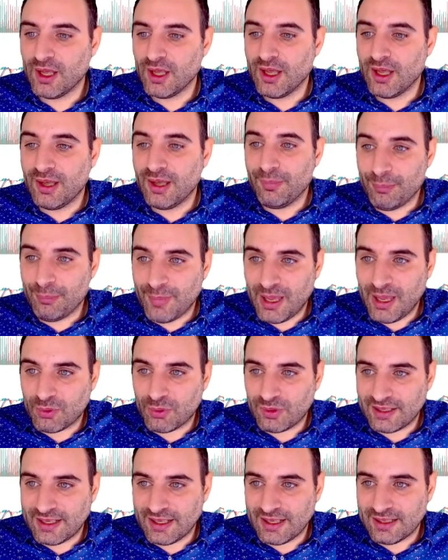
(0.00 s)
Maybe we're going
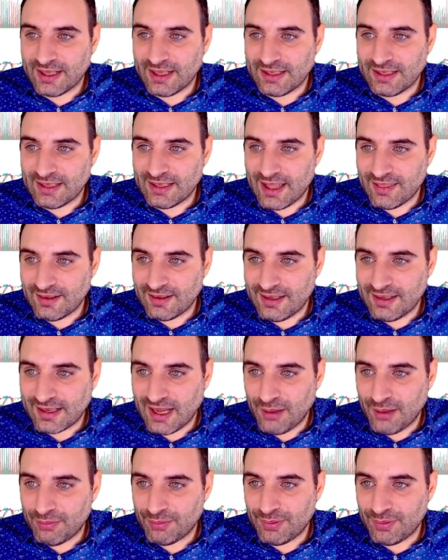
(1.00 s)
to get another leg
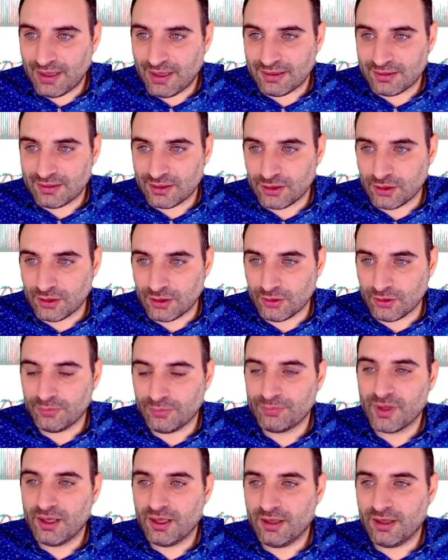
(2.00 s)
up, but you know,
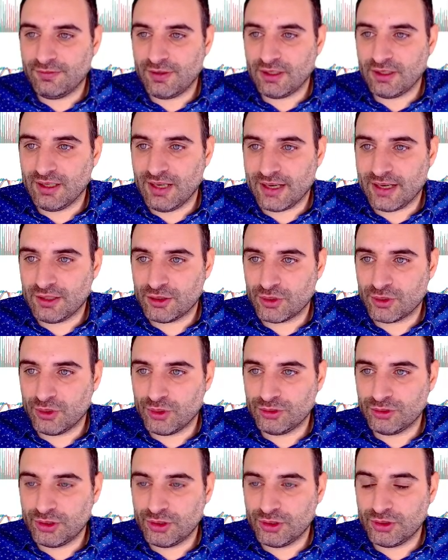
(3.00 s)
very likely to
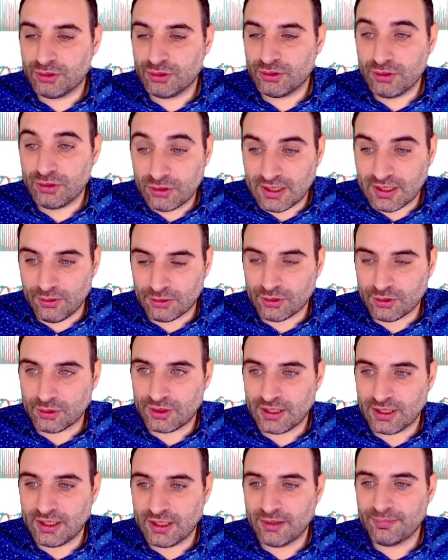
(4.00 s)
continue lower down,
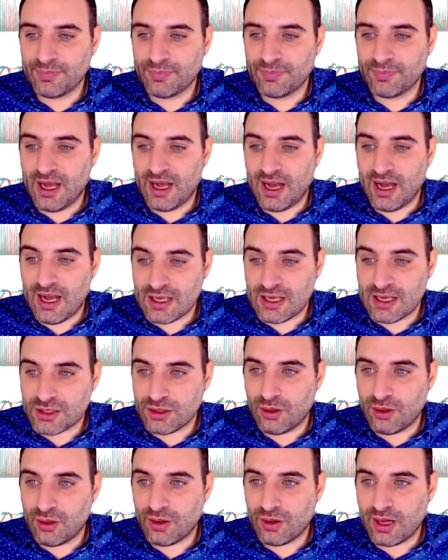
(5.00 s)
okay, as
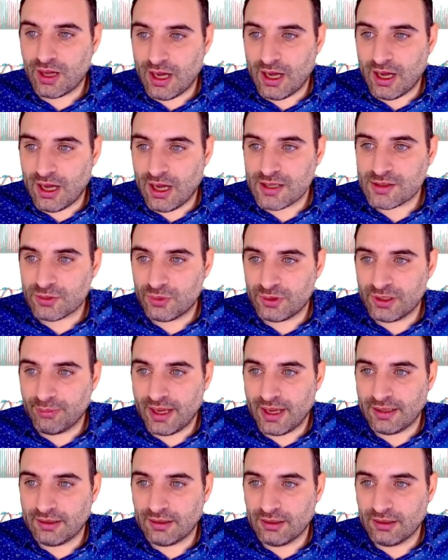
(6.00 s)
long as we
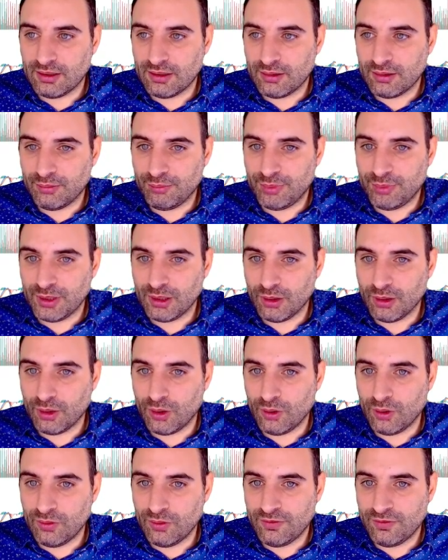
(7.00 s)
remain
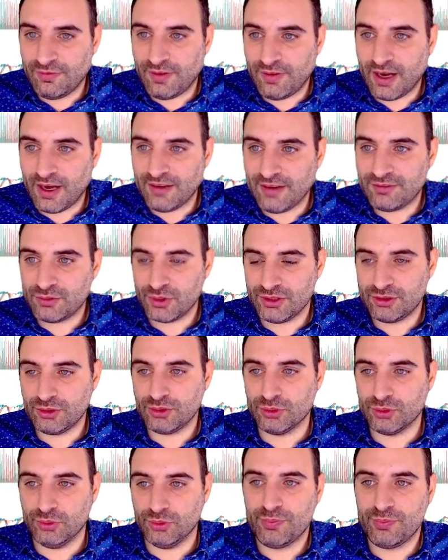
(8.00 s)
below
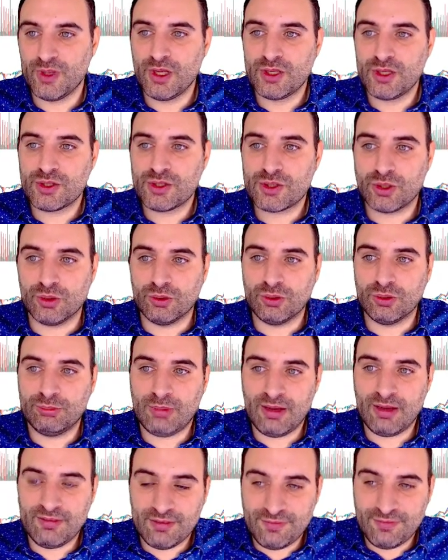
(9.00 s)
522. So
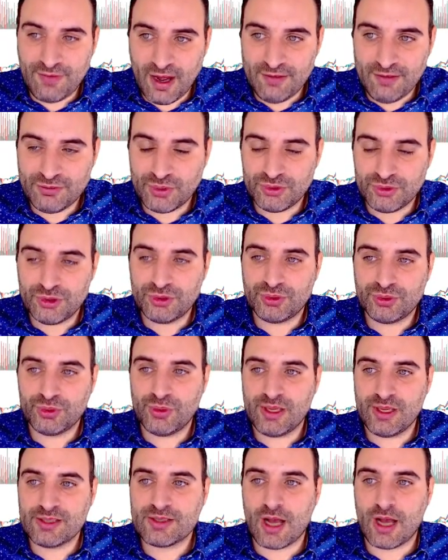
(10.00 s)
my 522
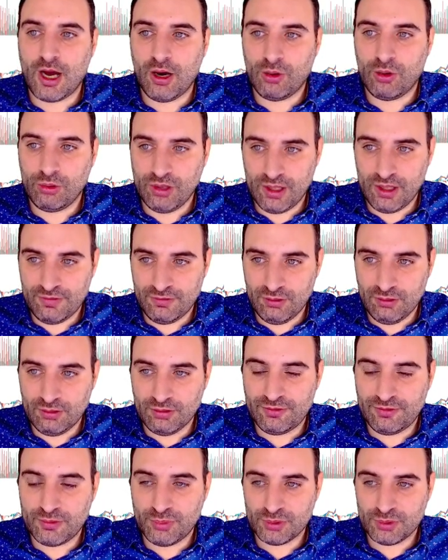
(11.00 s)
is our level
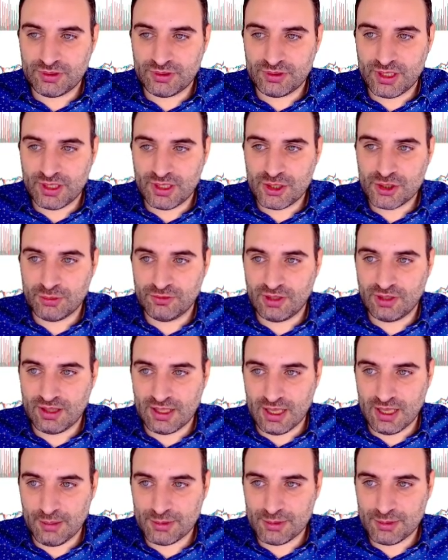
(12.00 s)
for potential move to
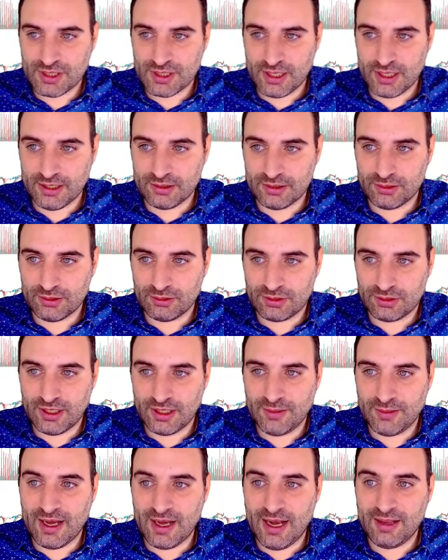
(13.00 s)
the upside, okay?
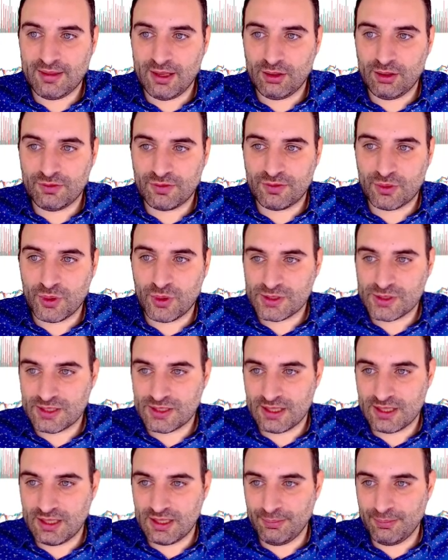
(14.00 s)
And then of course
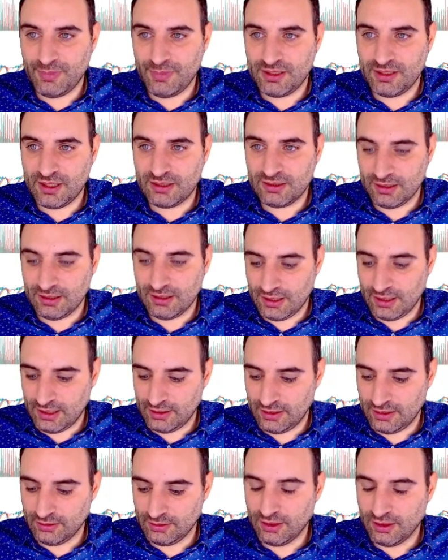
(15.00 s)
the median
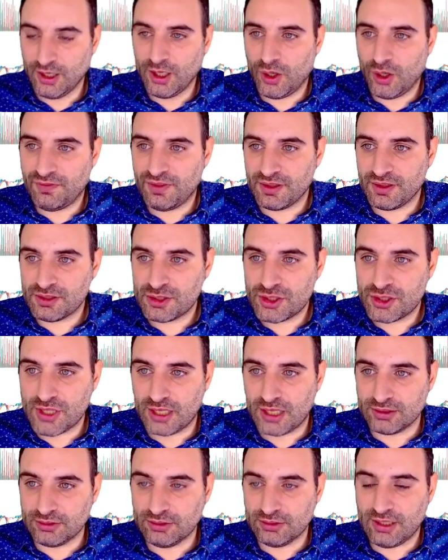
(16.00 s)
line of this
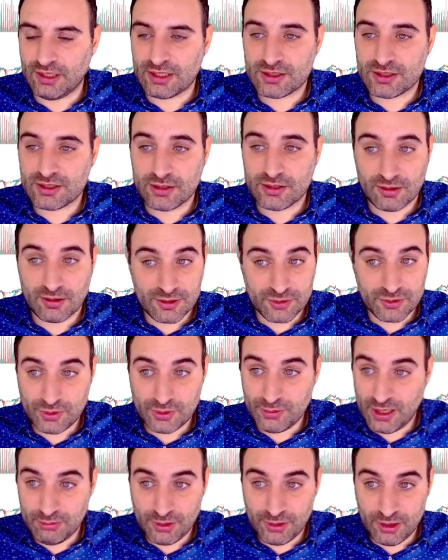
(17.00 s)
channel, as long as we
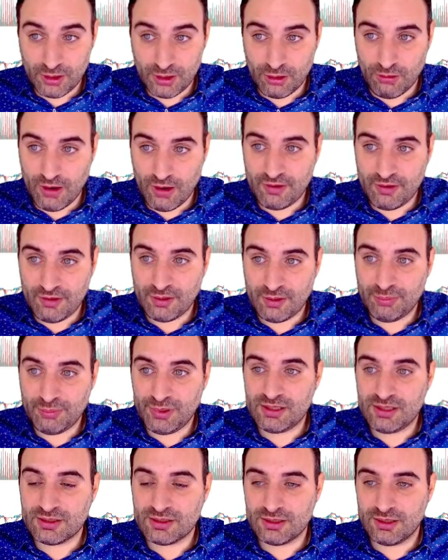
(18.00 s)
remain below, I
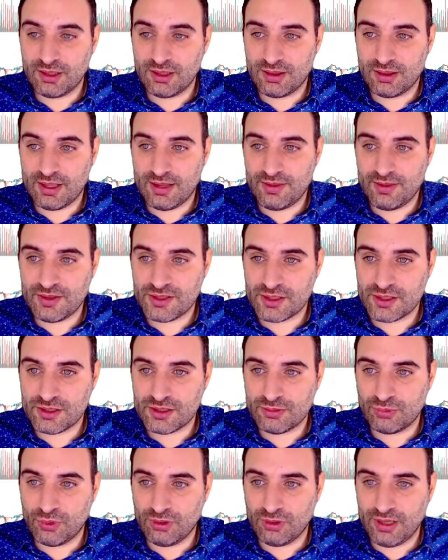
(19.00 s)
repeat, then this is
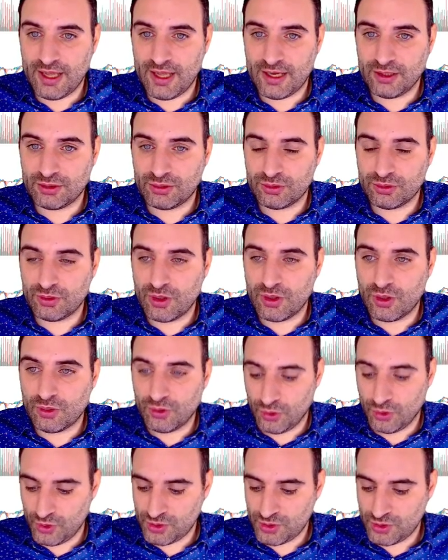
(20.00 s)
more likely to go
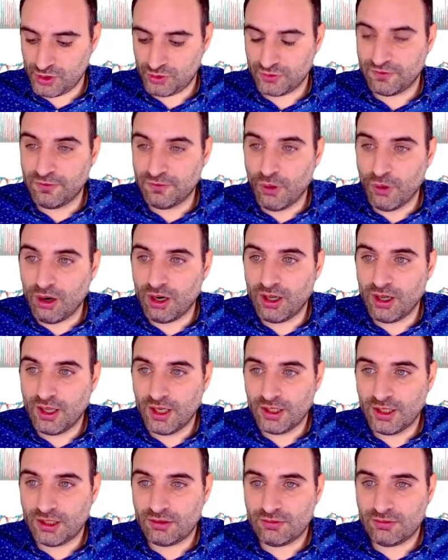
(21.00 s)
closer to 4
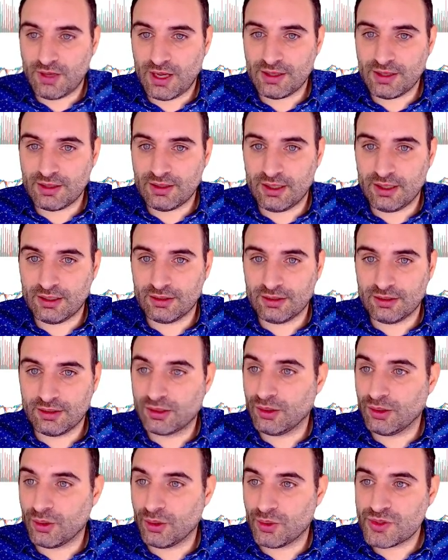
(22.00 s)
rather than
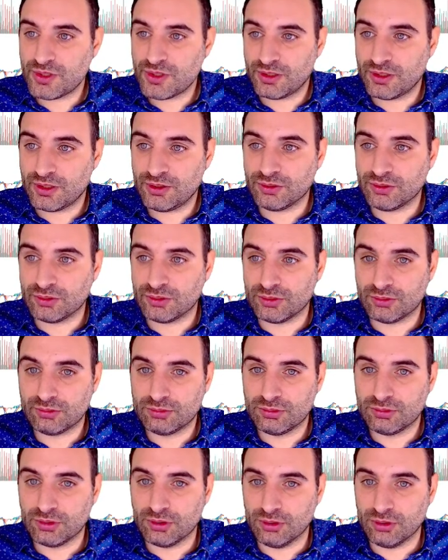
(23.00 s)
closer to,
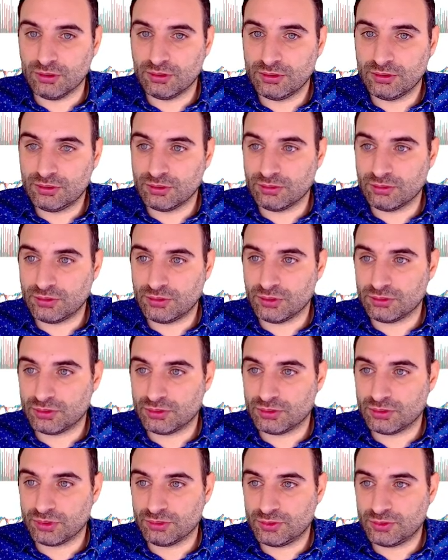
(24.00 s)
you know,
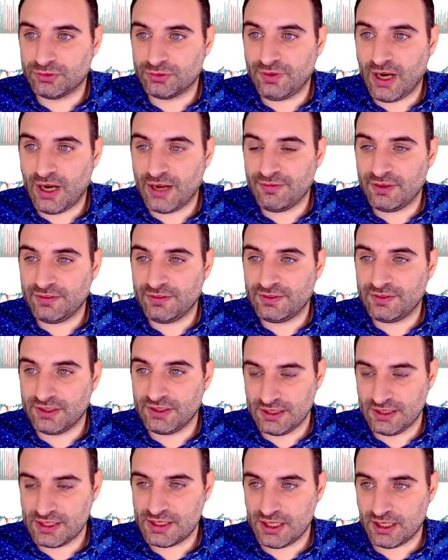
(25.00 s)
to 550
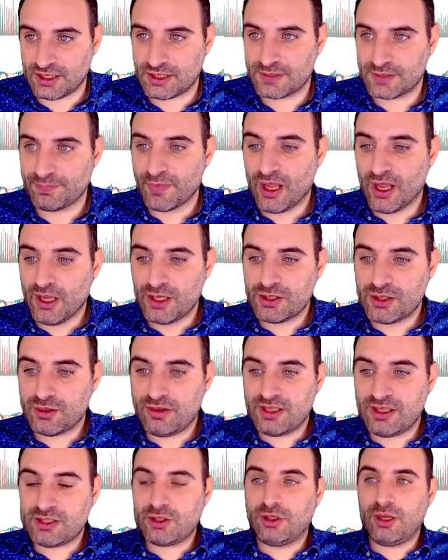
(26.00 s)
and 6. So
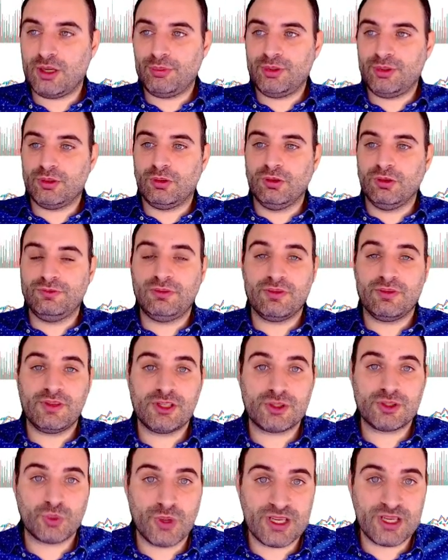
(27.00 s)
that's gonna be all for
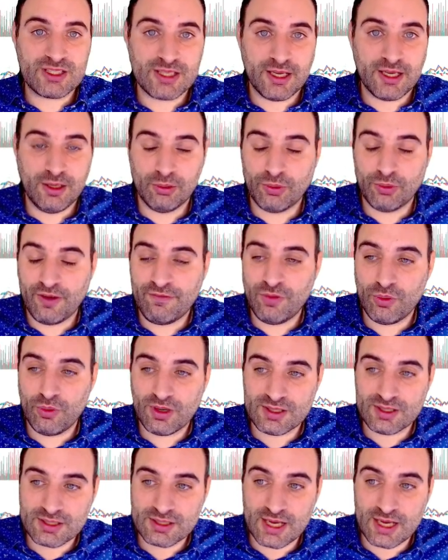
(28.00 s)
this week's Elliott Wave
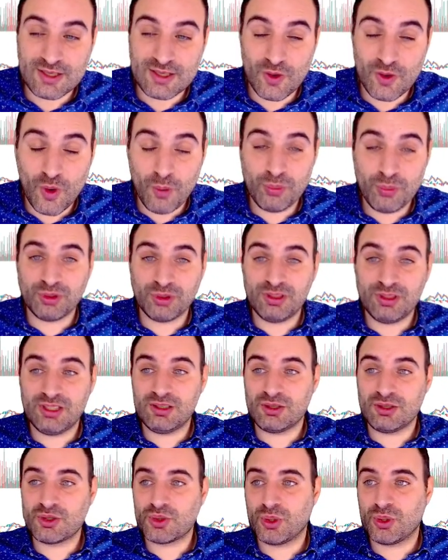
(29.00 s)
forecast, guys. I hope you did
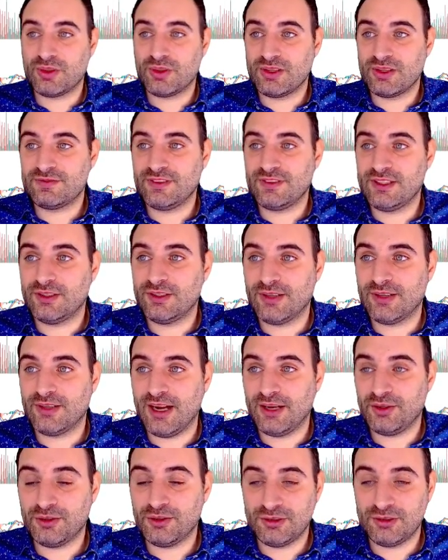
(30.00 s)
enjoy this video
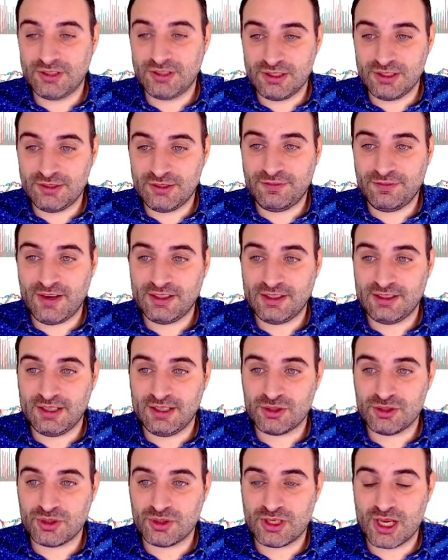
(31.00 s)
and you did find it
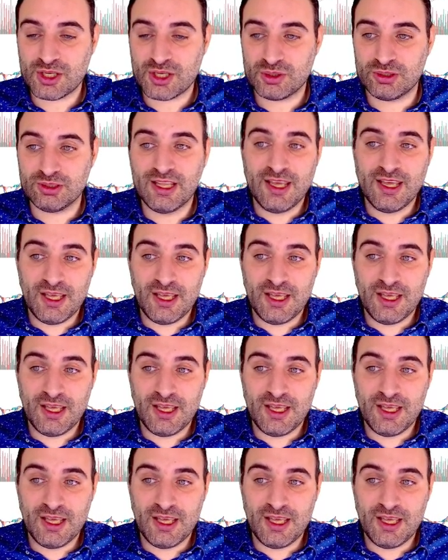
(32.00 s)
educational.